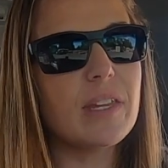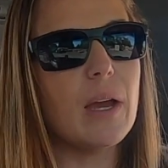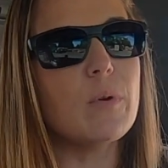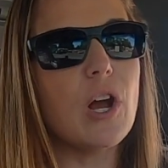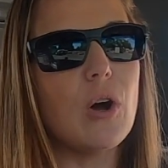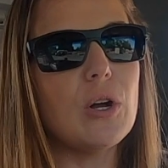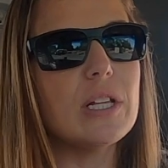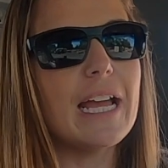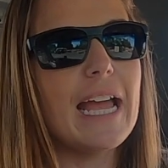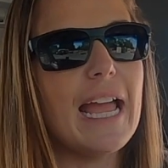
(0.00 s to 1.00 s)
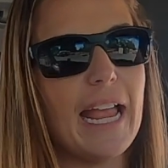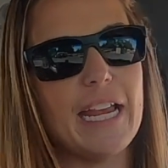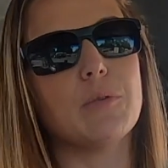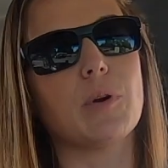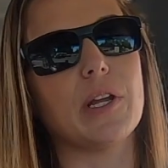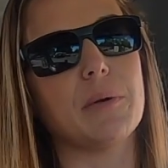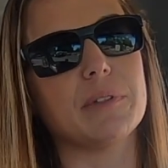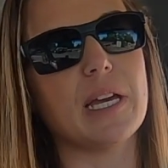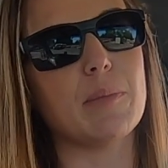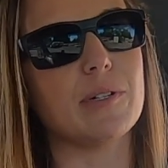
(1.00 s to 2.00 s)
And we all hate working with
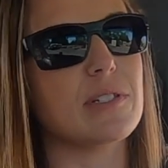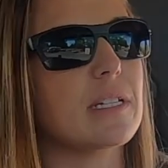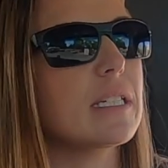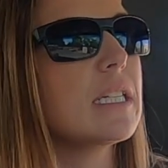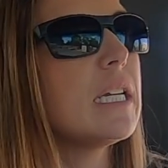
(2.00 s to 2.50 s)
that person.